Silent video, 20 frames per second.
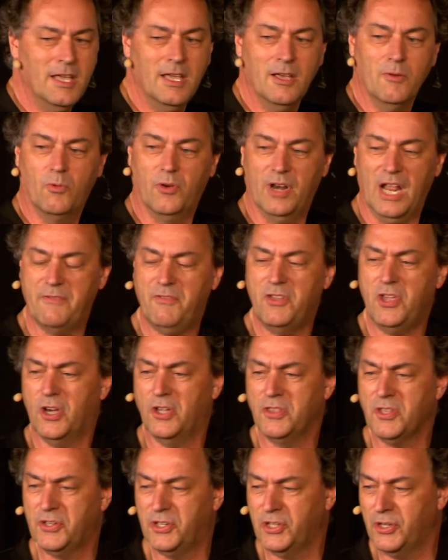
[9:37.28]
Whatever you're going
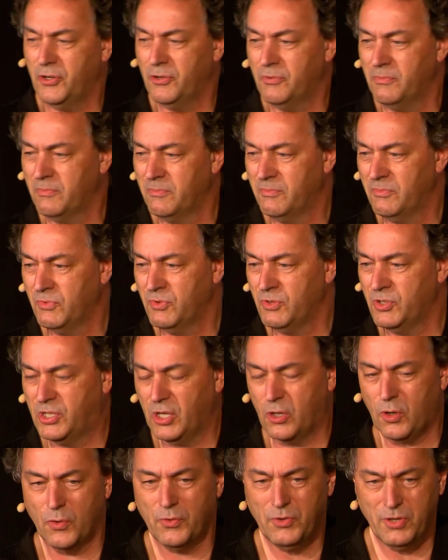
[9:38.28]
to do,
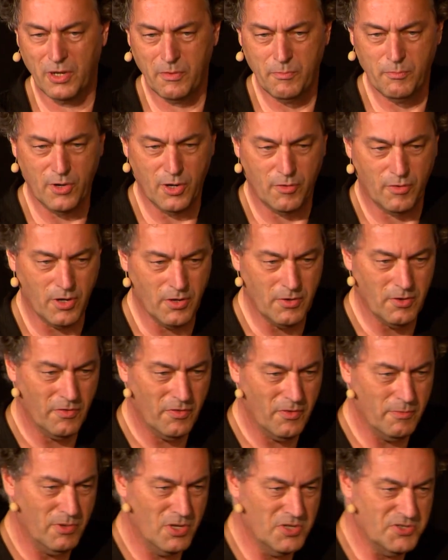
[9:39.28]
don't mirror
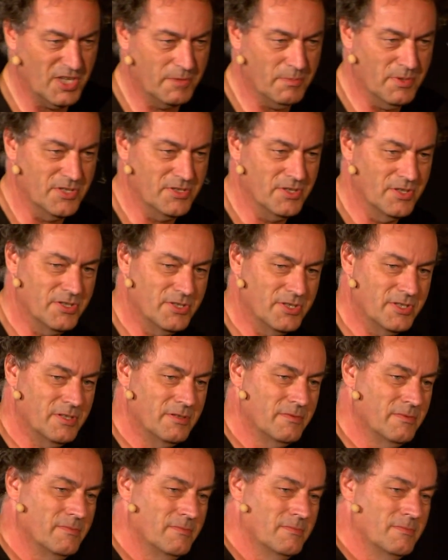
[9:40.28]
the music business.
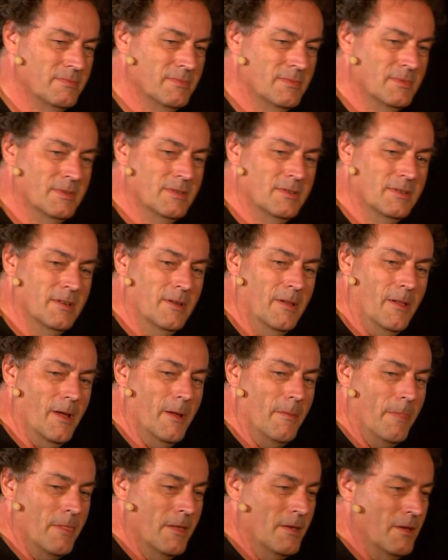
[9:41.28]

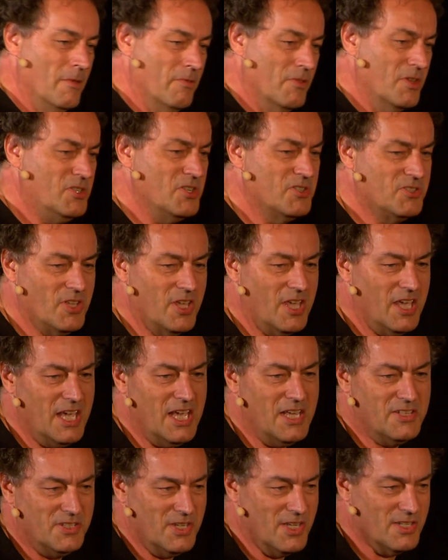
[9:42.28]
This is the
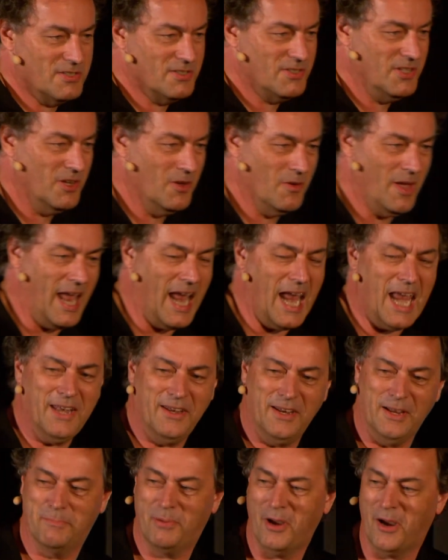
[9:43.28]
easiest,
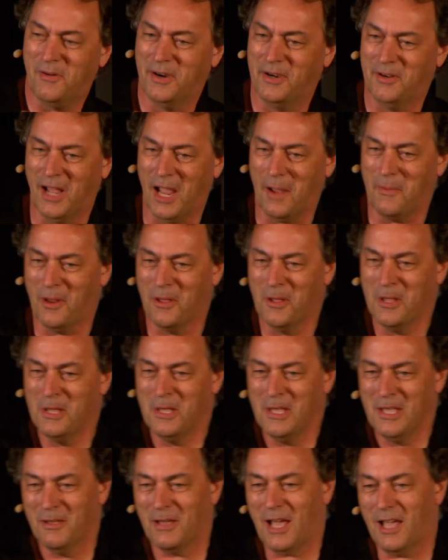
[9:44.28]
anti-paradigm.
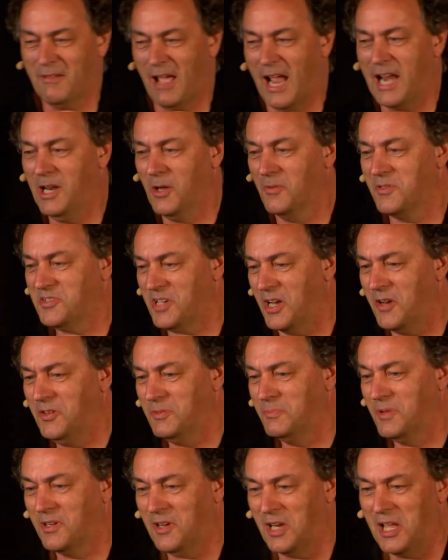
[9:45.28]
I know this
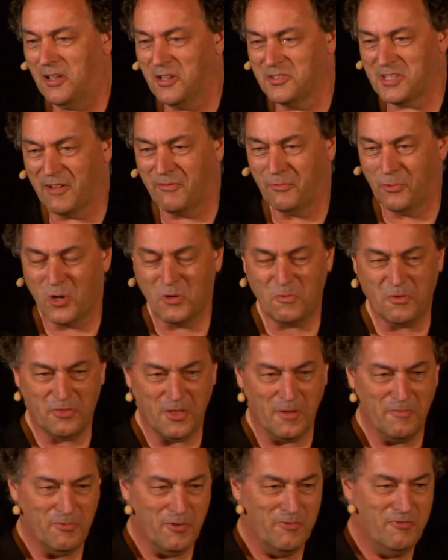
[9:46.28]
intimately because I've worked with
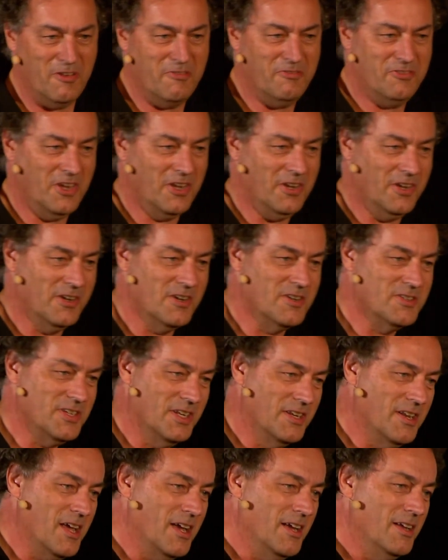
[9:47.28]
them for 15 years,
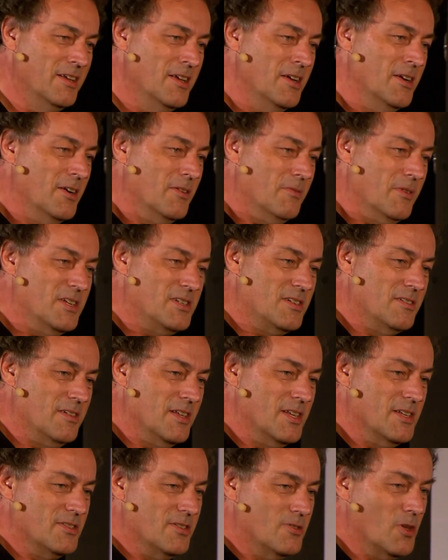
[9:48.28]
and I
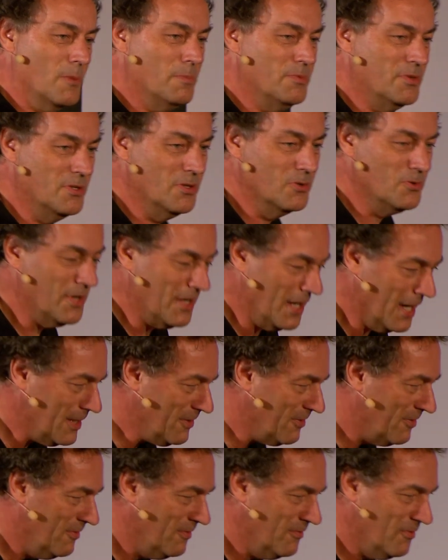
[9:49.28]
recently stopped doing it
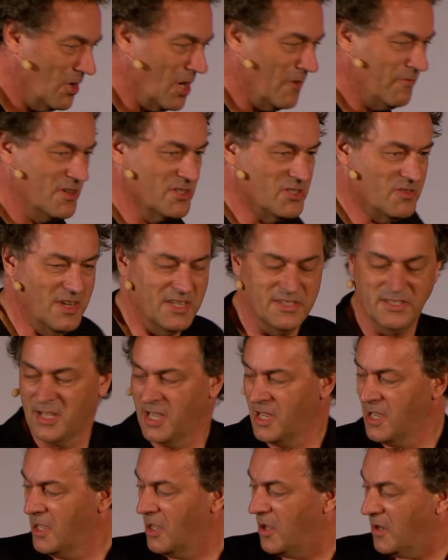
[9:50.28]
for obvious reasons.
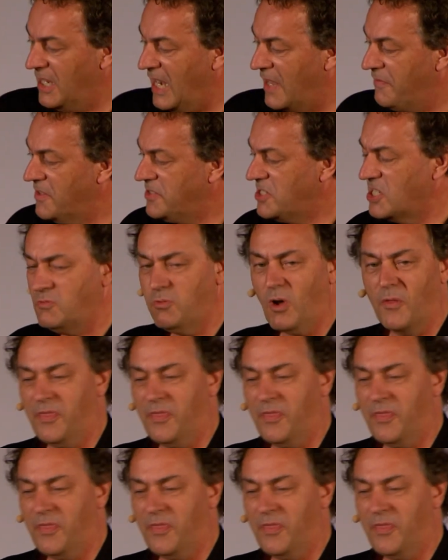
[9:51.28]
Okay, this is what